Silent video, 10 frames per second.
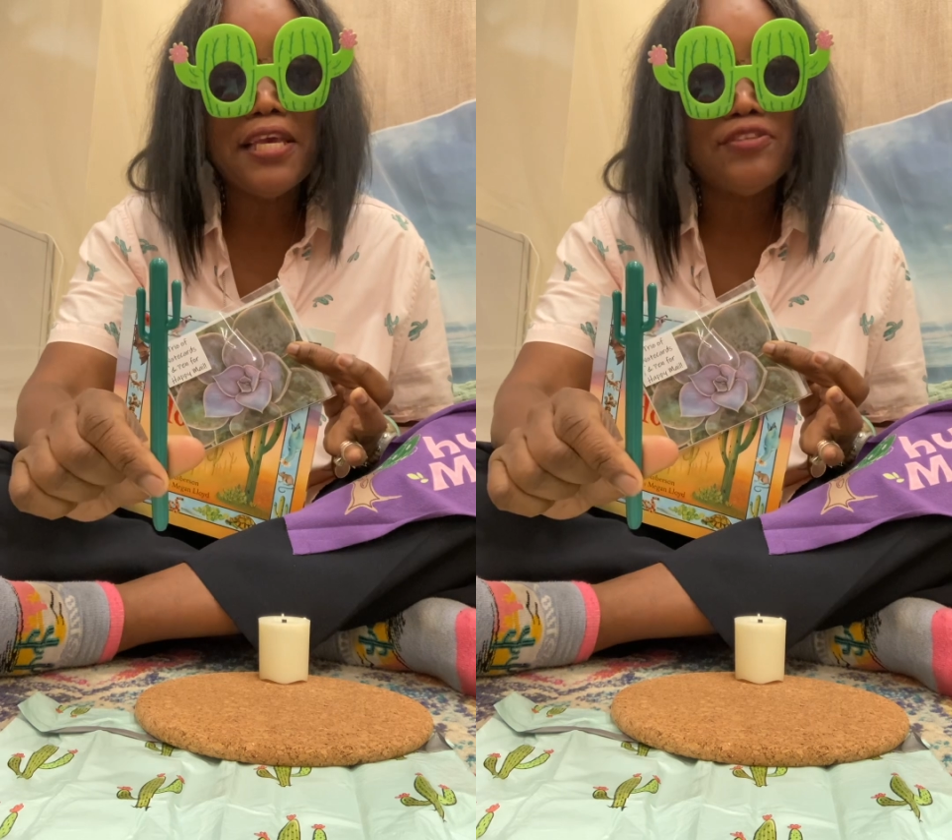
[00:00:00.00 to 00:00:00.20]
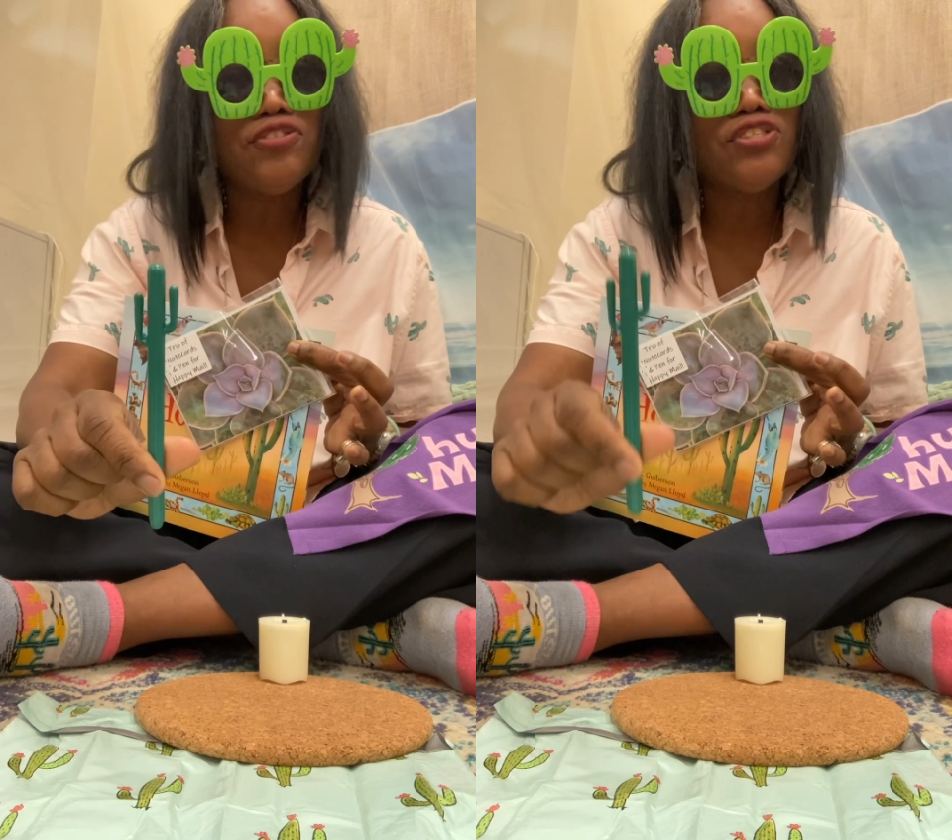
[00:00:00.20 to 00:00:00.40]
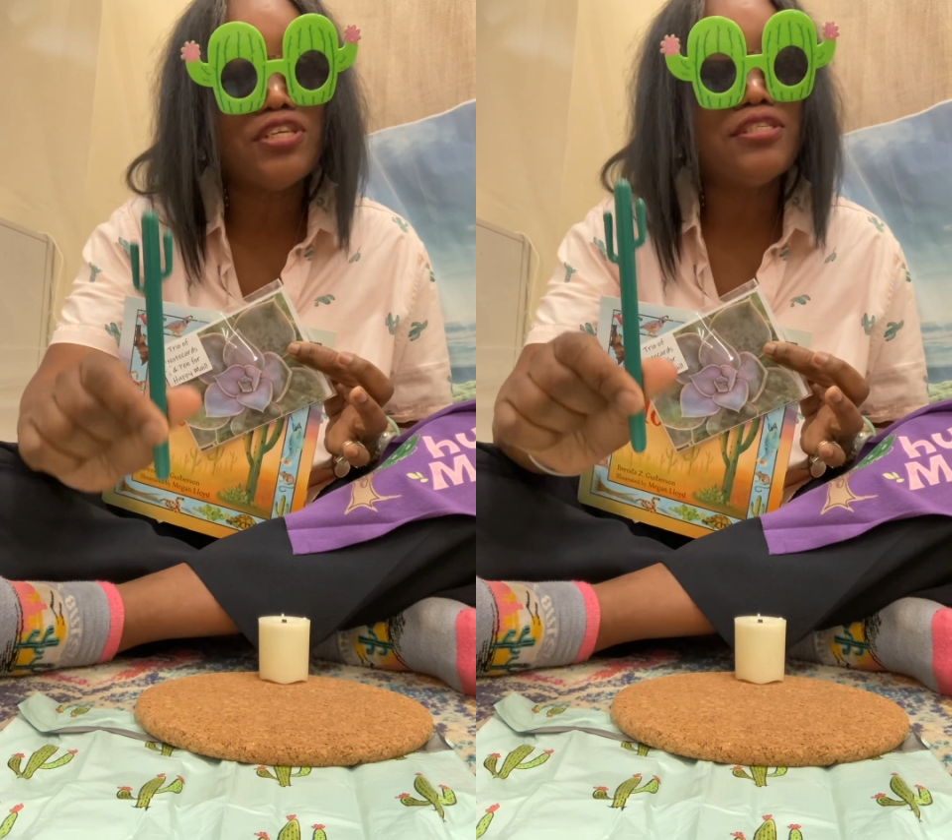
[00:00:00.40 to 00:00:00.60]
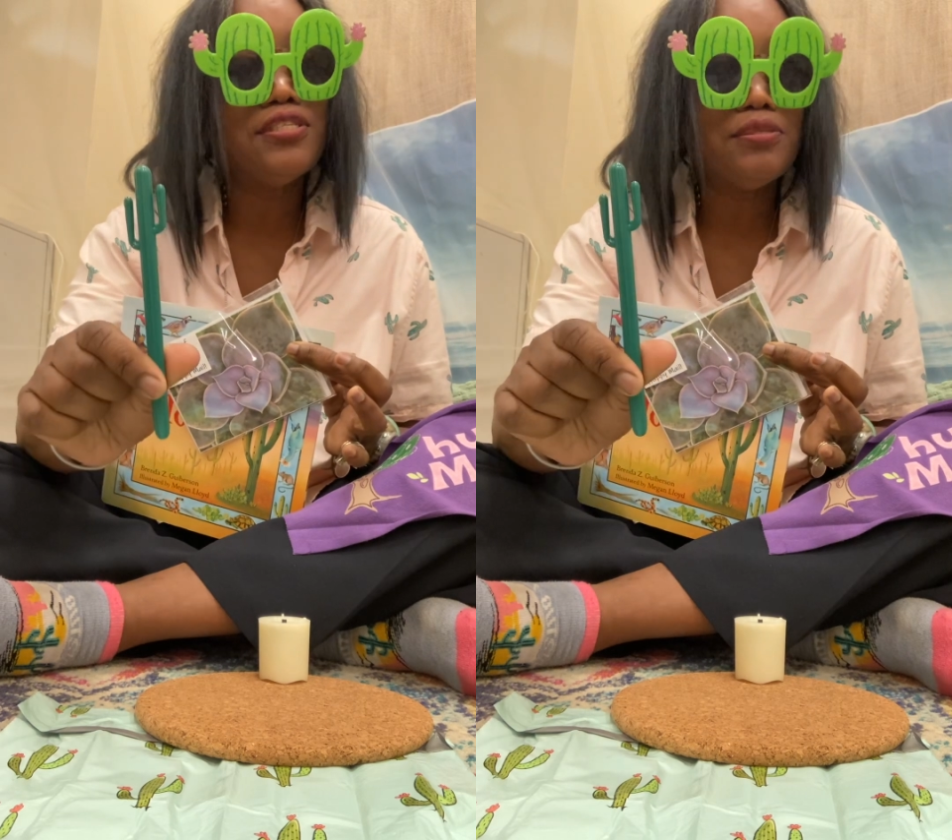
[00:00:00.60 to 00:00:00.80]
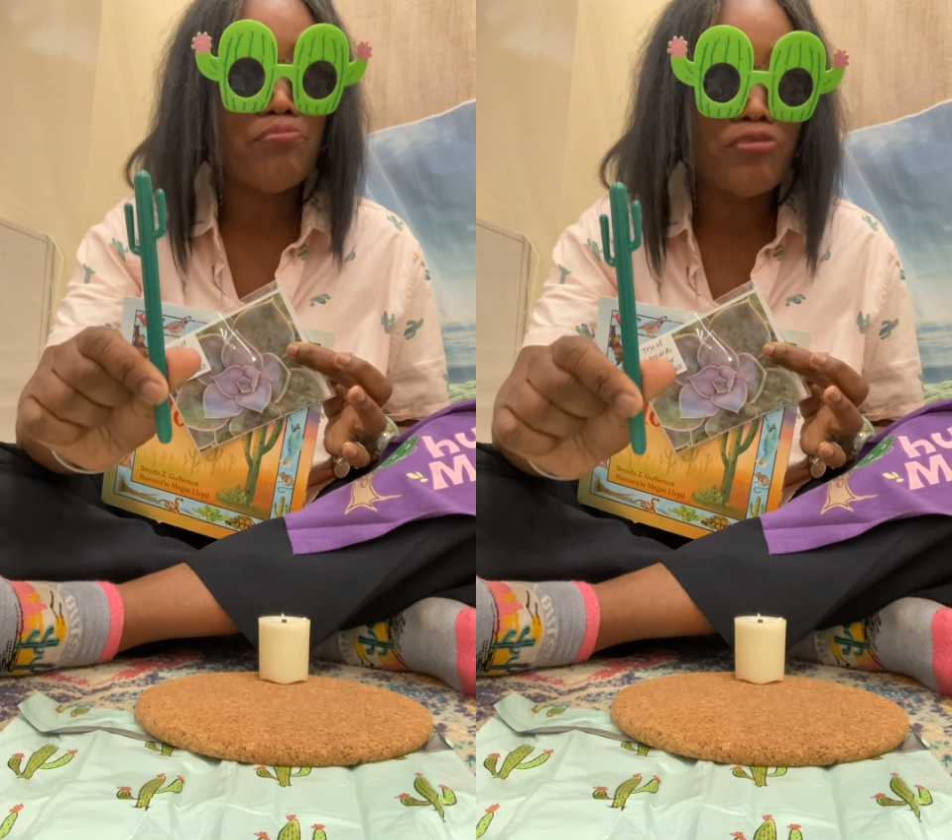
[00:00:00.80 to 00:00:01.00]
it's
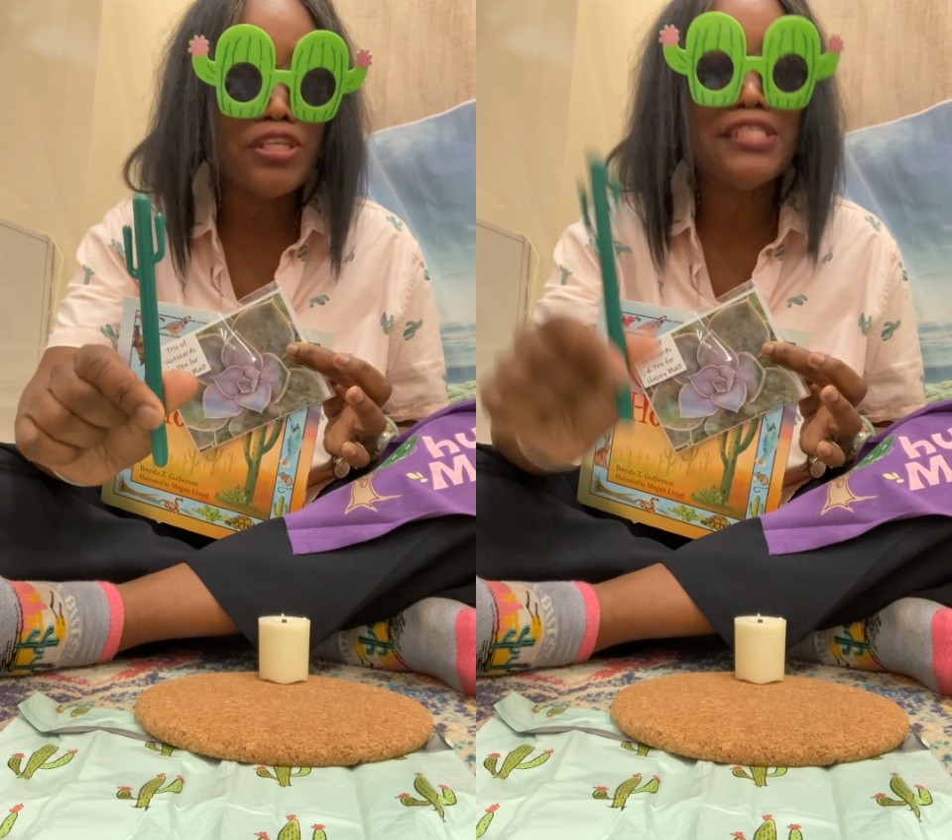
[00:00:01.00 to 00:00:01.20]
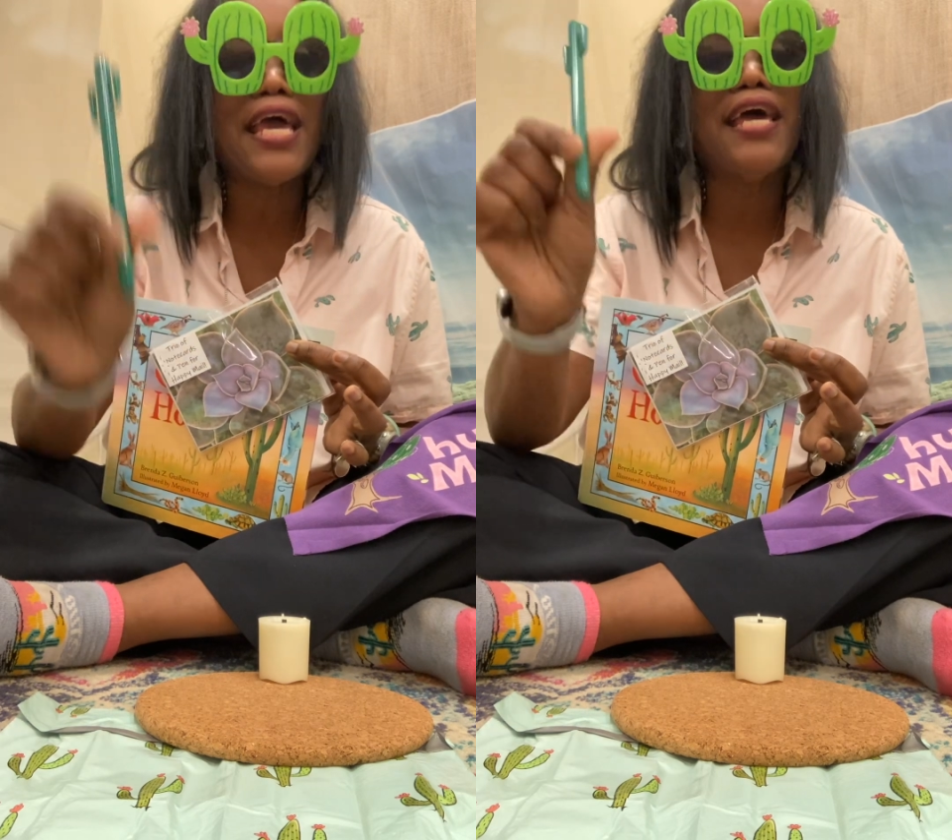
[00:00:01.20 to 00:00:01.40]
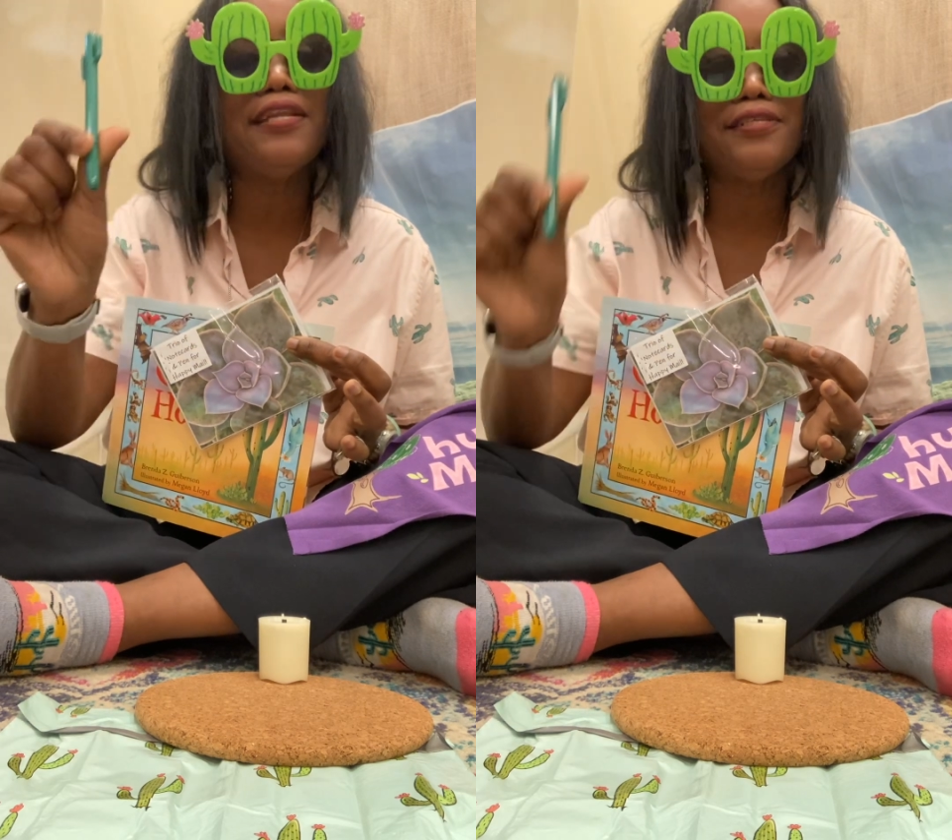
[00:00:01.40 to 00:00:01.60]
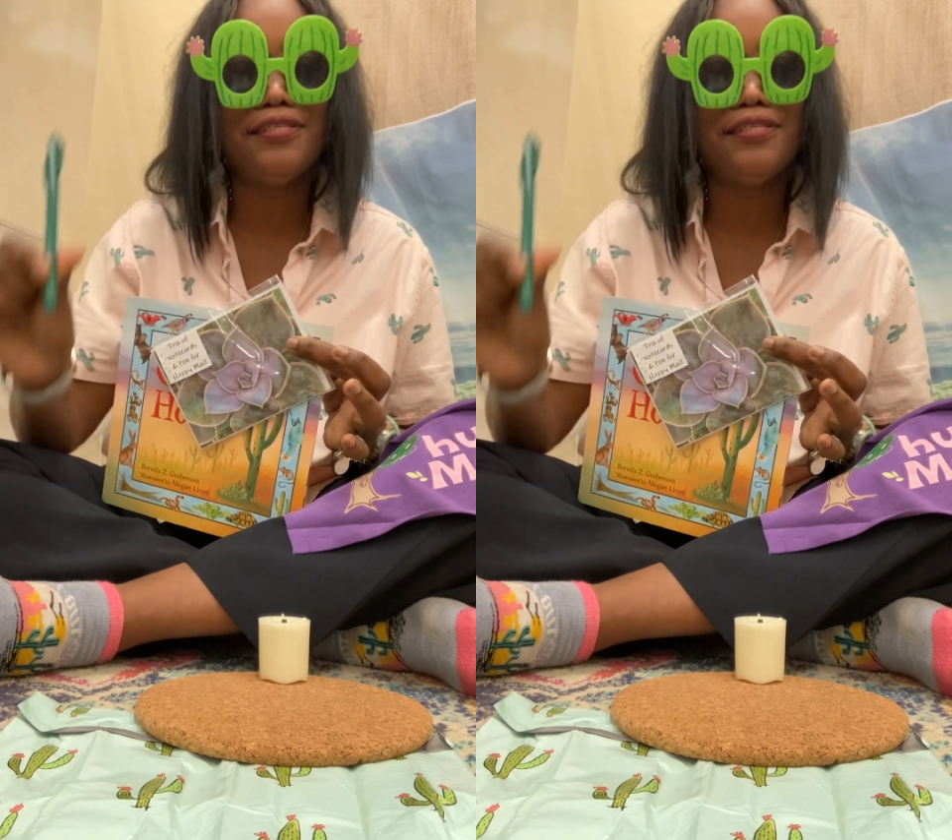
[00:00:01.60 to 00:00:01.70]
just pretend.